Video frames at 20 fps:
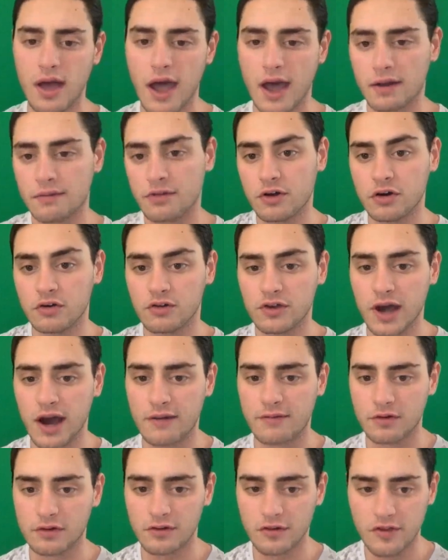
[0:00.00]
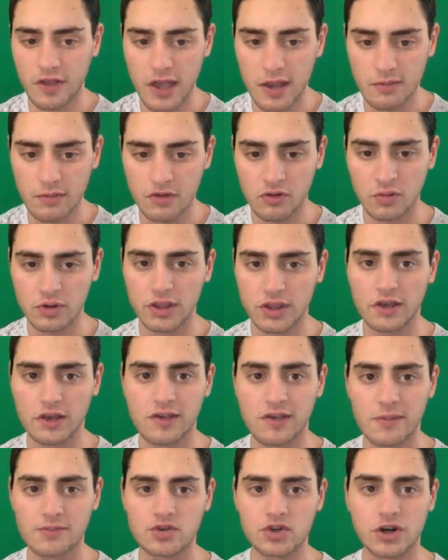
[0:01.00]
out of those conference teams, with the
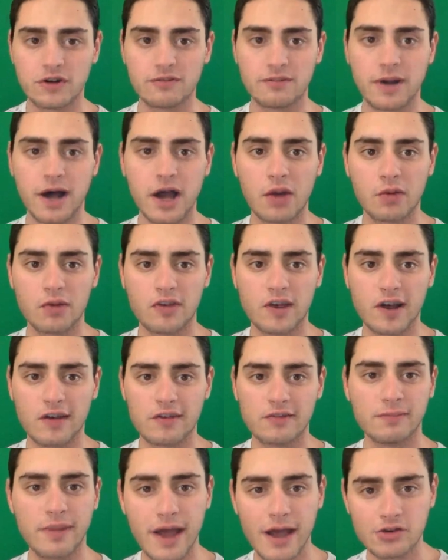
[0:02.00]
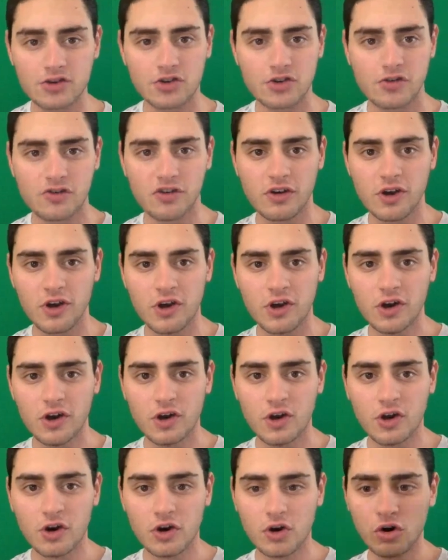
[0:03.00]
exception of my Wisconsin Badgers,
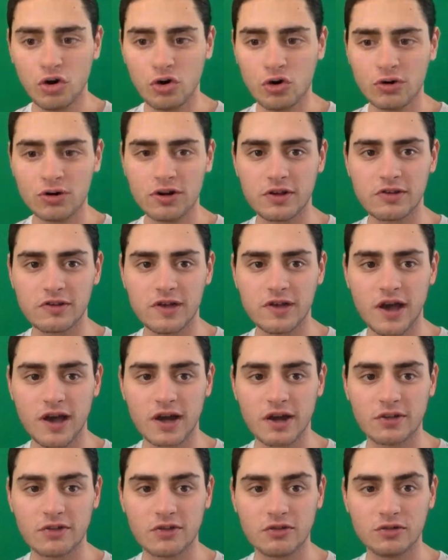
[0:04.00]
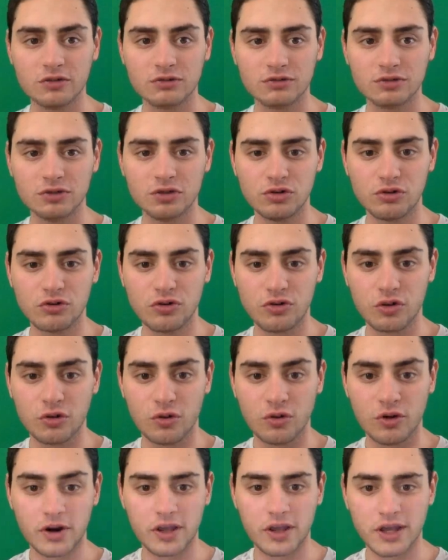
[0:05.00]
who decided to lose to
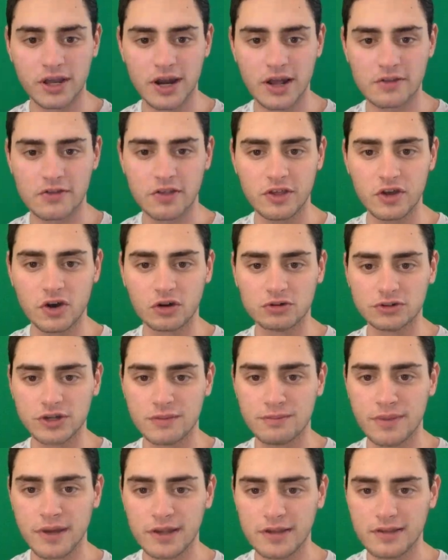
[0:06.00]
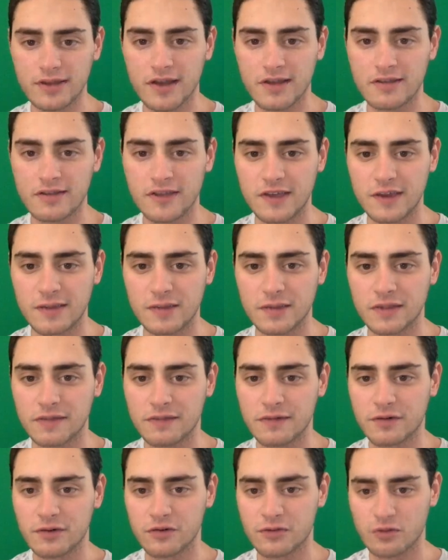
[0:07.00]
Oregon as the only Big Ten team in the
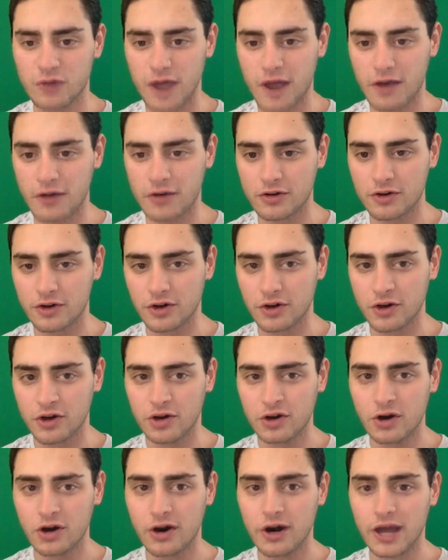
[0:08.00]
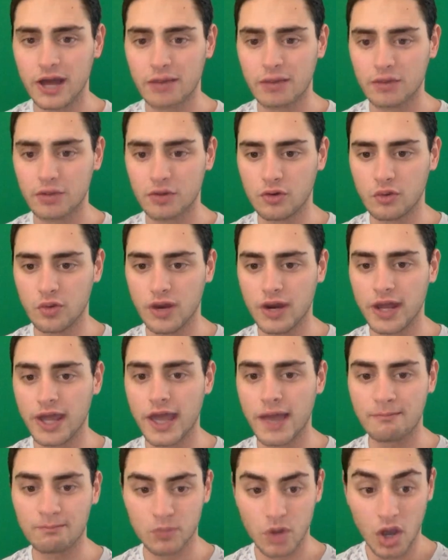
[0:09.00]
first round, unable to win
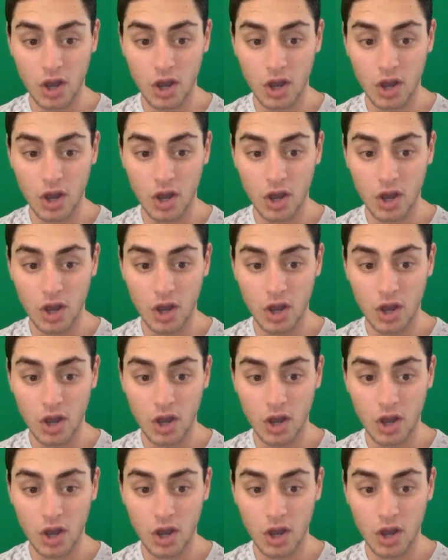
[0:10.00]
again.